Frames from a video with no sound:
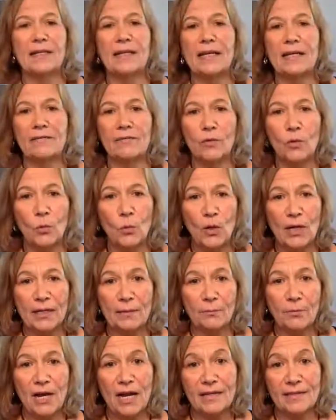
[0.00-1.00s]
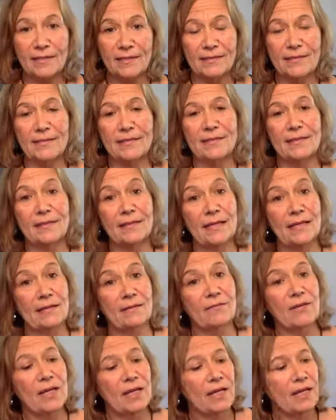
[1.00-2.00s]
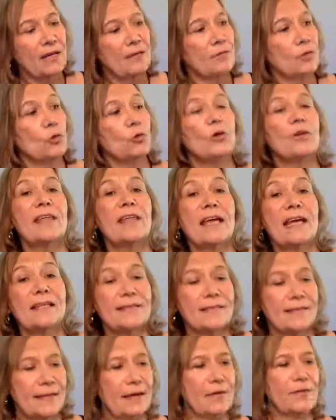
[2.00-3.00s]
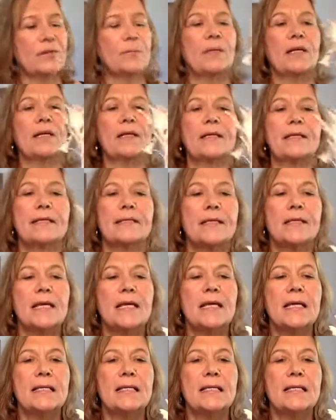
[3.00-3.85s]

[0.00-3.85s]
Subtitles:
Native Hawaiian practices and Native North and South Americans.